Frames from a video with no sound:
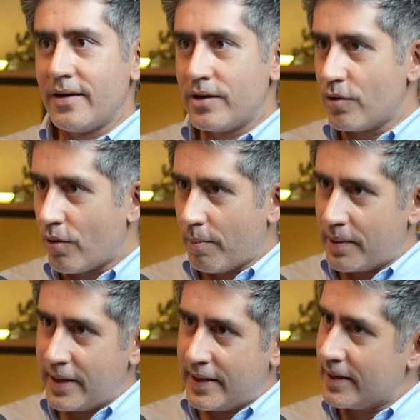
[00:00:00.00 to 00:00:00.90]
You're
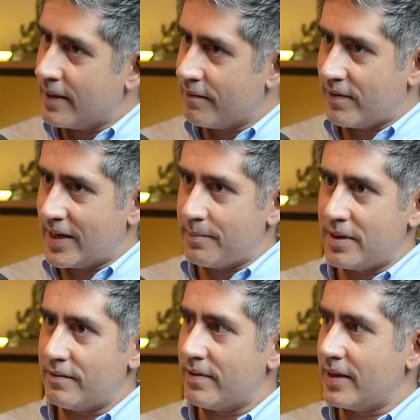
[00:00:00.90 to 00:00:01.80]
operating in an
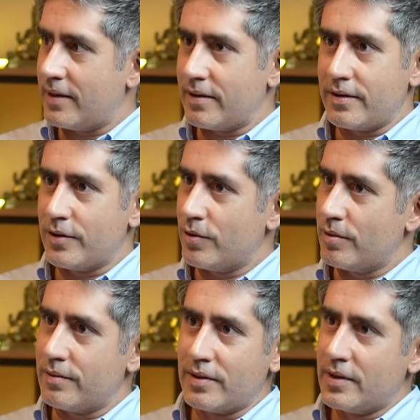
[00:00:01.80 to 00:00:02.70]
environment where
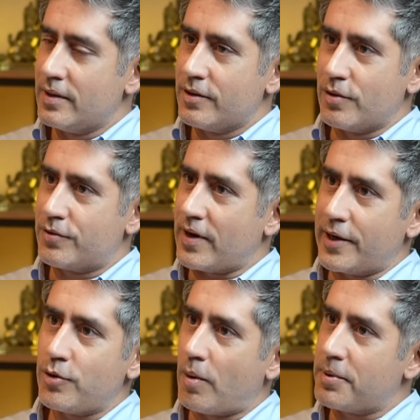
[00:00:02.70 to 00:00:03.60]
you're
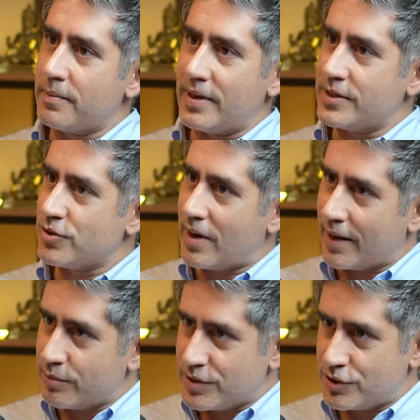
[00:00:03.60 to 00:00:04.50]
trying to optimize your
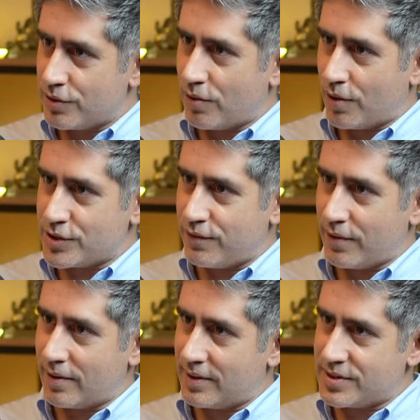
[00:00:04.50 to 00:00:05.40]
acquisition cost
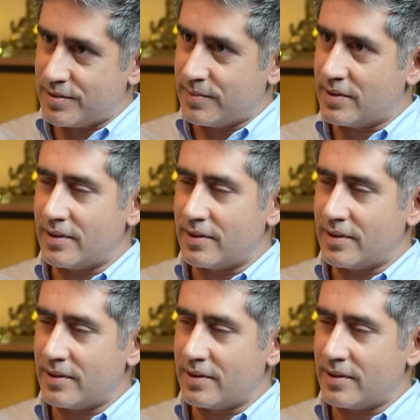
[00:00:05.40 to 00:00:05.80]
for a customer.